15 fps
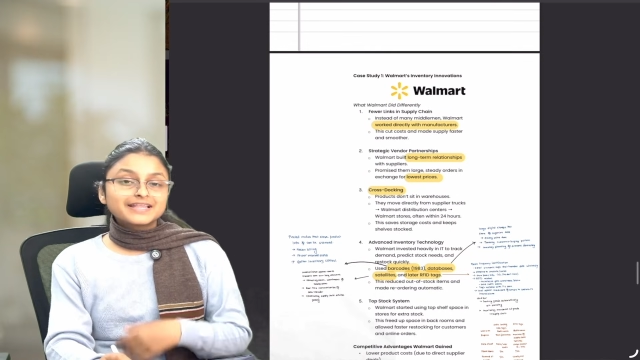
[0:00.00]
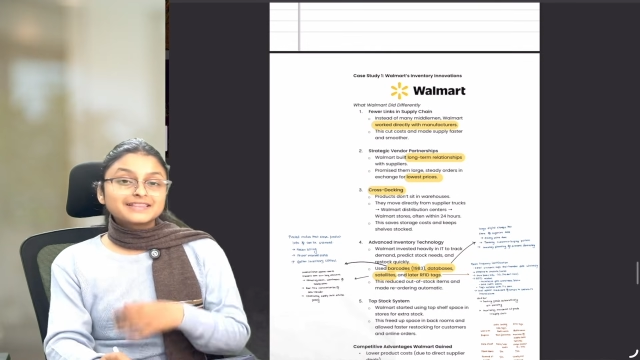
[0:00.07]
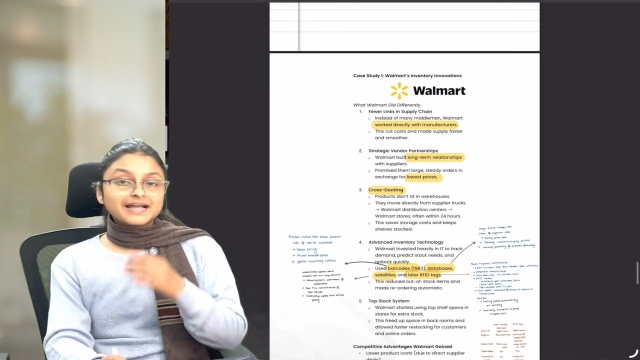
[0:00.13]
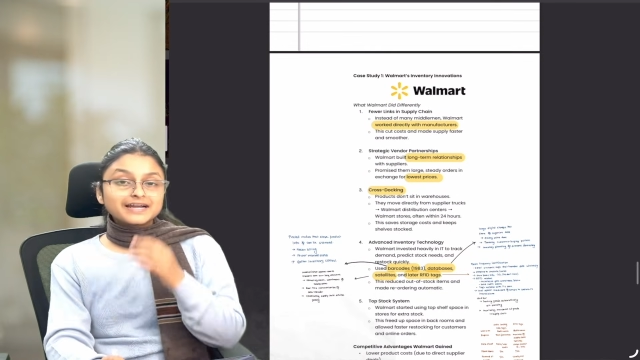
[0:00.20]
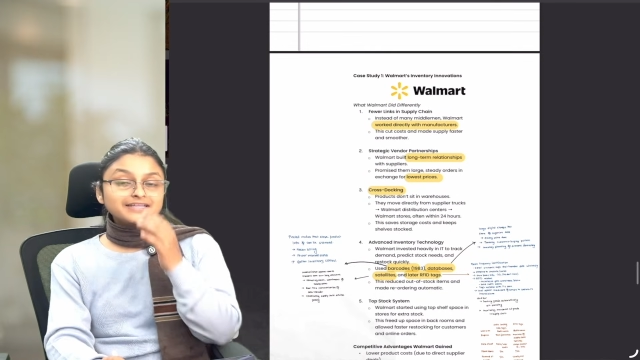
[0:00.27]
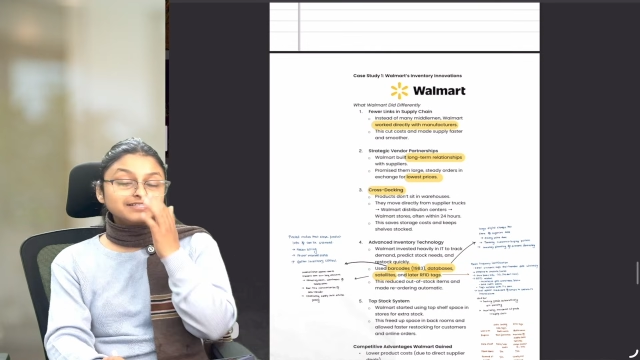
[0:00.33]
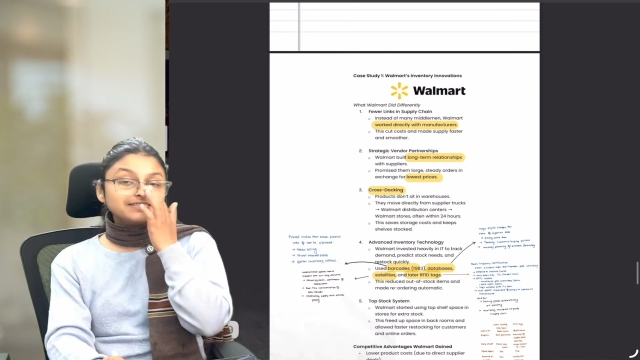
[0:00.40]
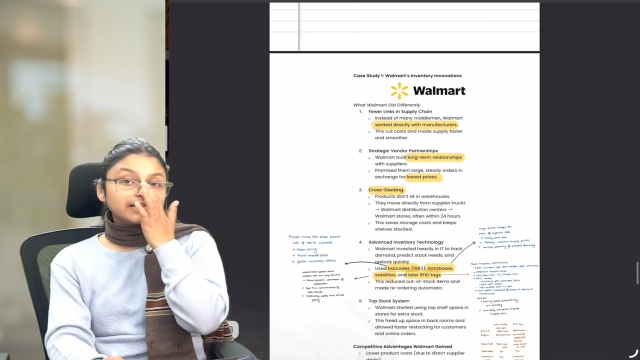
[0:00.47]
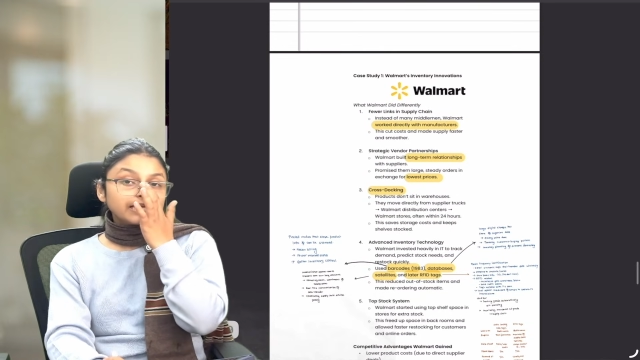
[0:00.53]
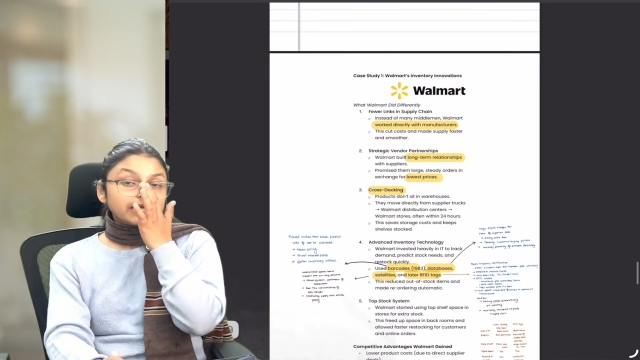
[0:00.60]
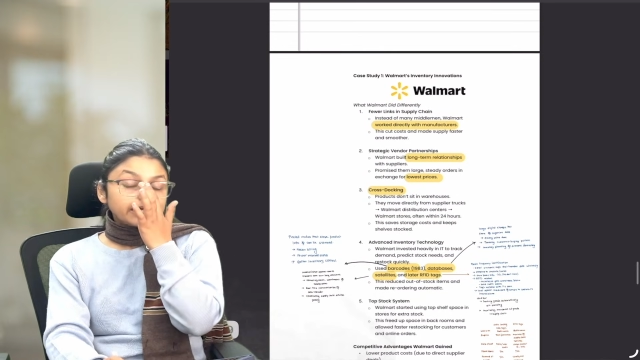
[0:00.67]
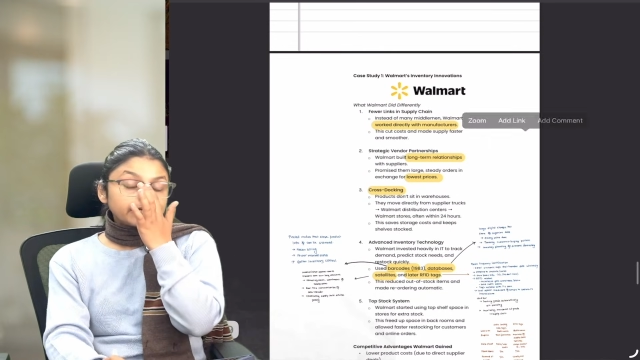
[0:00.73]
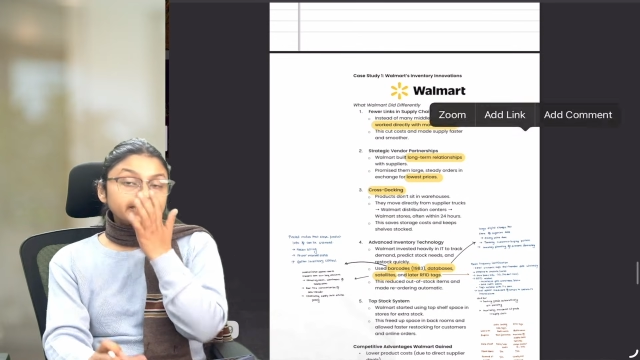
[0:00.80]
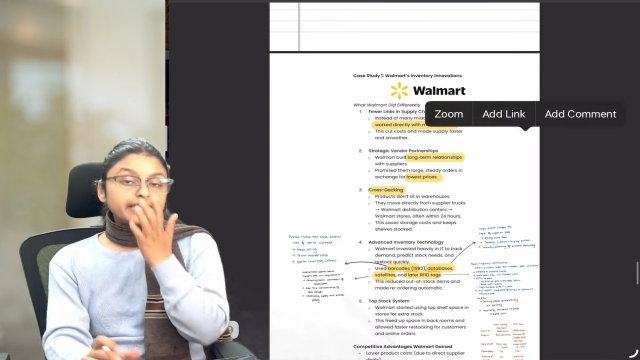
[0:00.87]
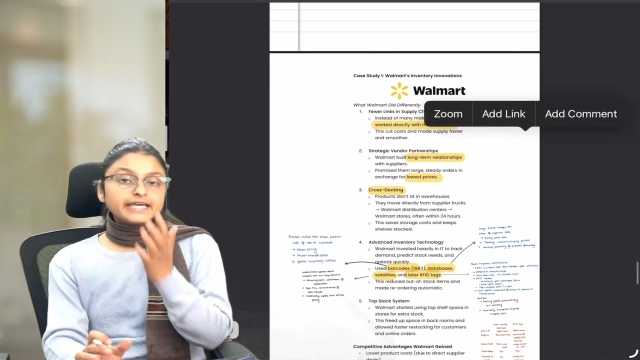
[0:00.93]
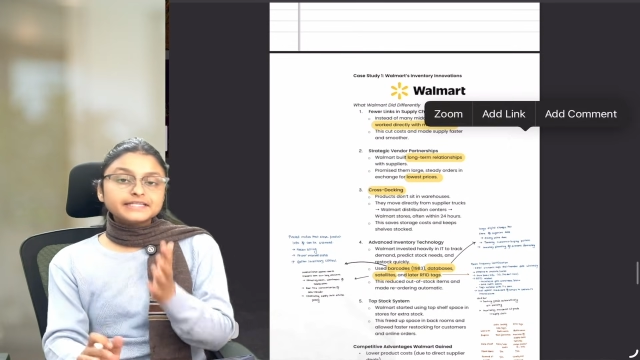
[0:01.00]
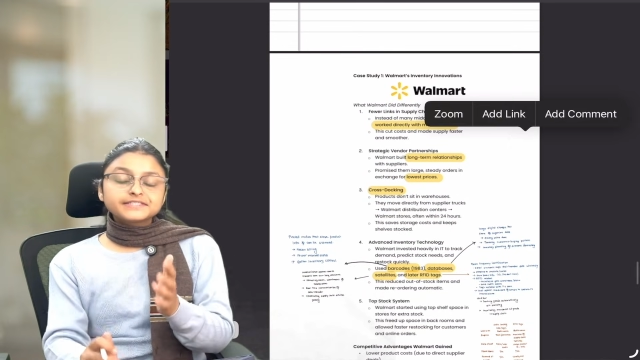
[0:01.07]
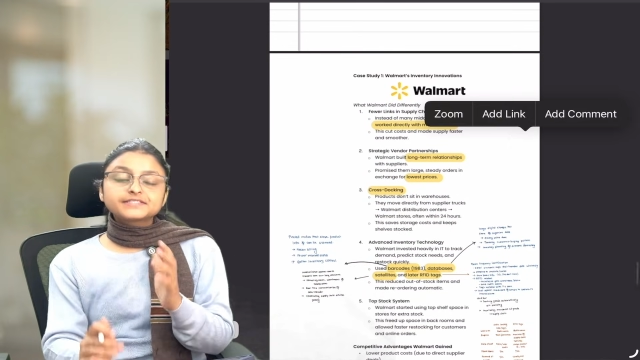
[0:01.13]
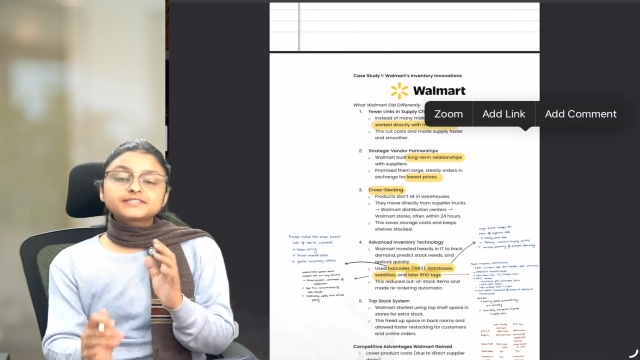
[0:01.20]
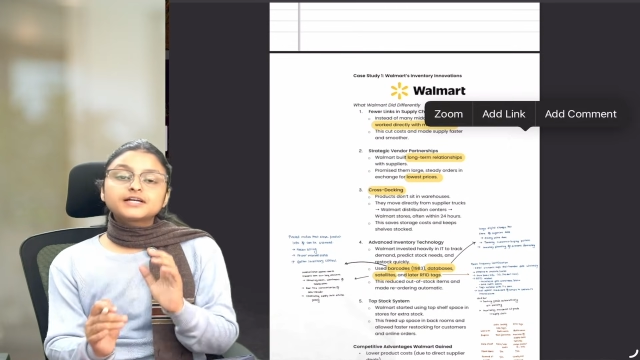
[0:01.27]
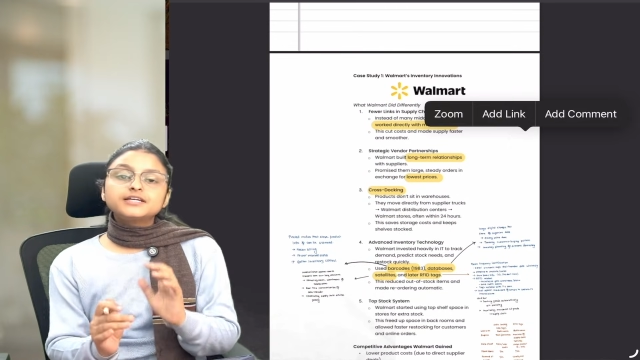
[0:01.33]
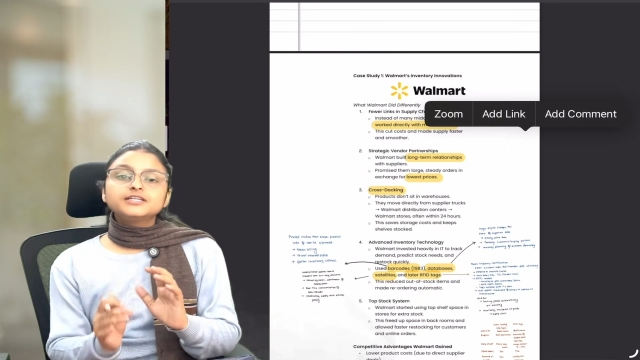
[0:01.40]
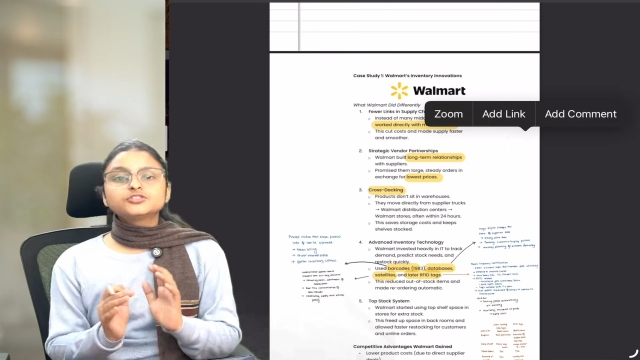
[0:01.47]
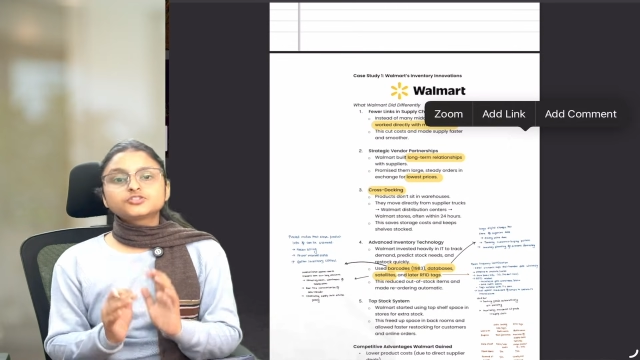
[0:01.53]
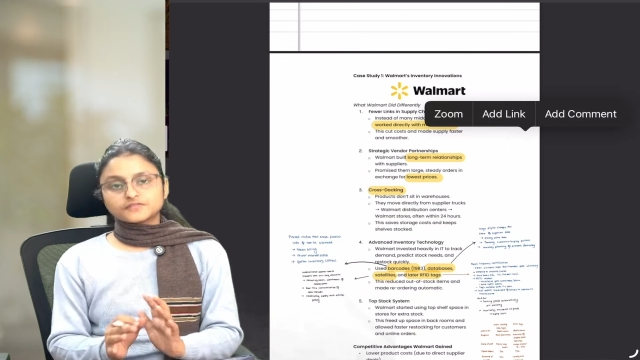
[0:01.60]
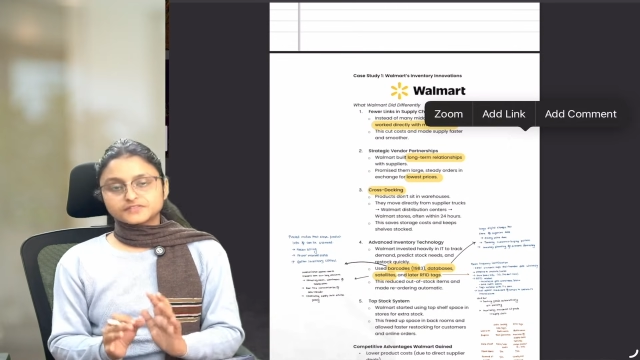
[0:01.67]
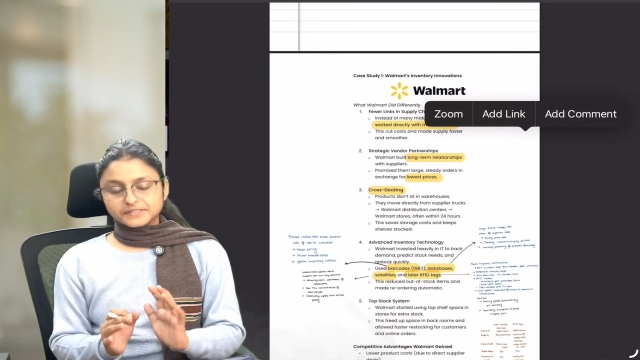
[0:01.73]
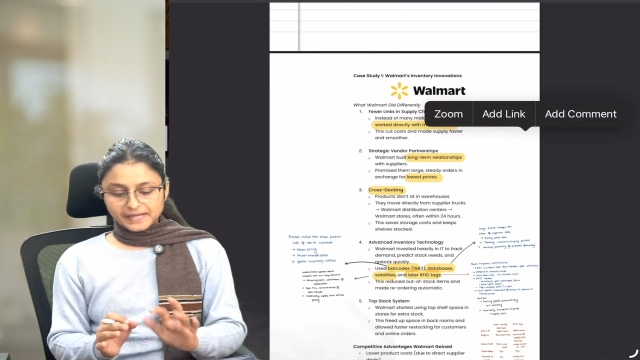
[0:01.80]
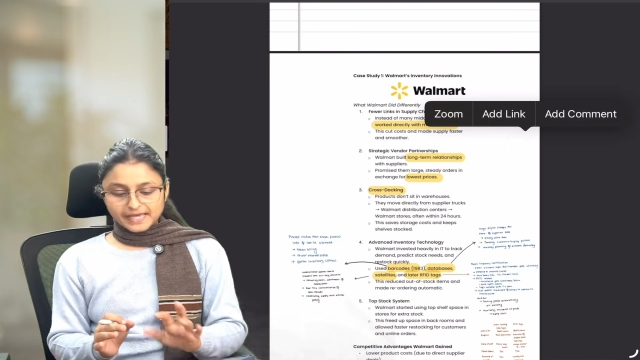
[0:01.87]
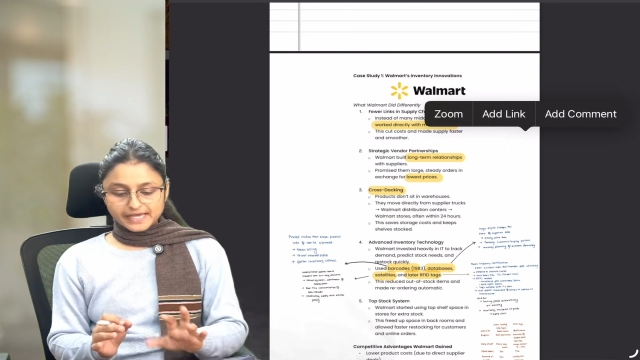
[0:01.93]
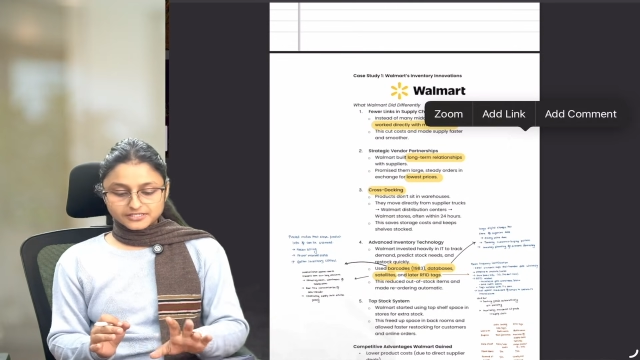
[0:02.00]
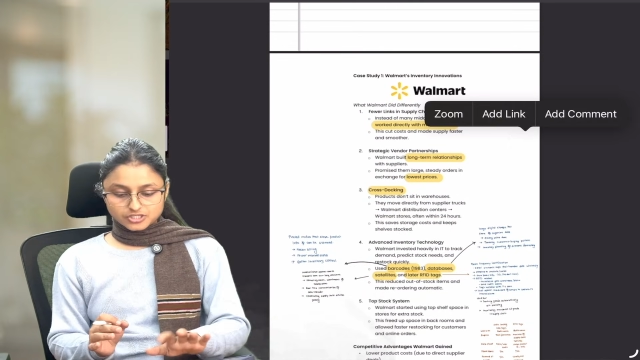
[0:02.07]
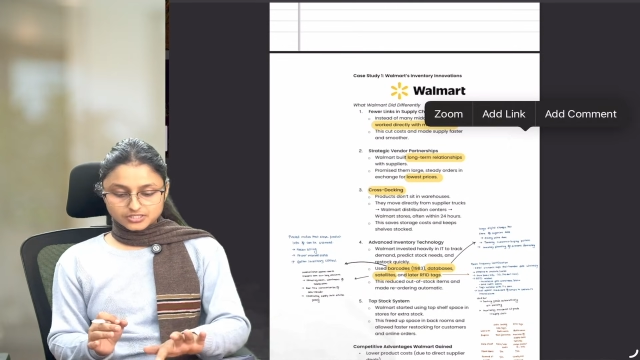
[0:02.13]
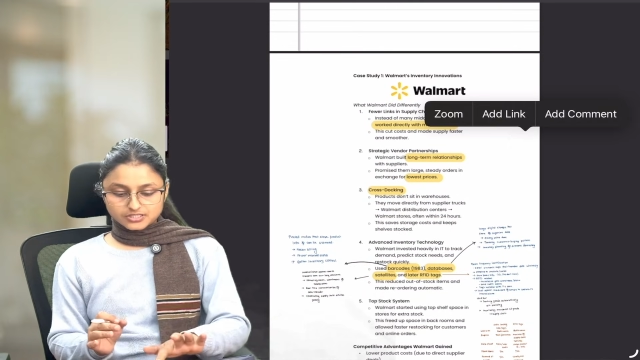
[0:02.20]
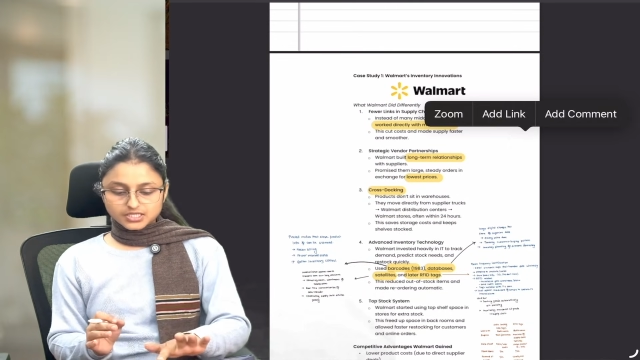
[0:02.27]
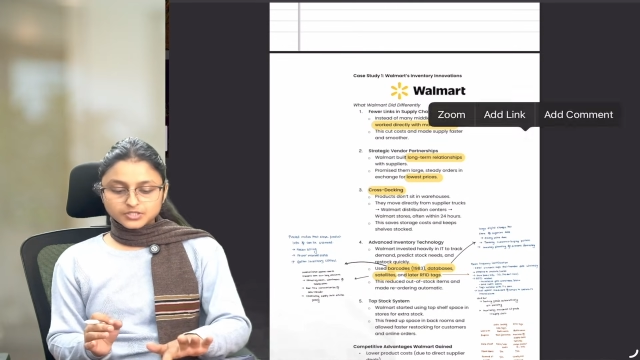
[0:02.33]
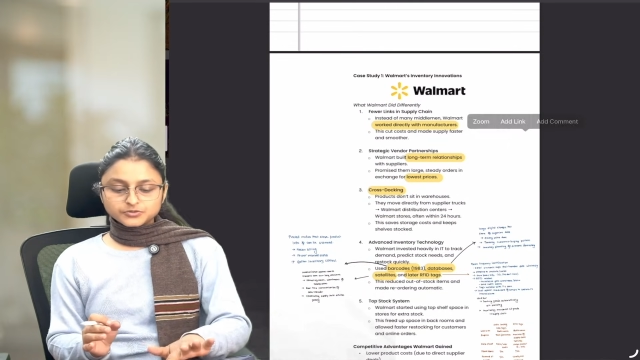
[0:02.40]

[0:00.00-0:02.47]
and that is case studies of supply chain.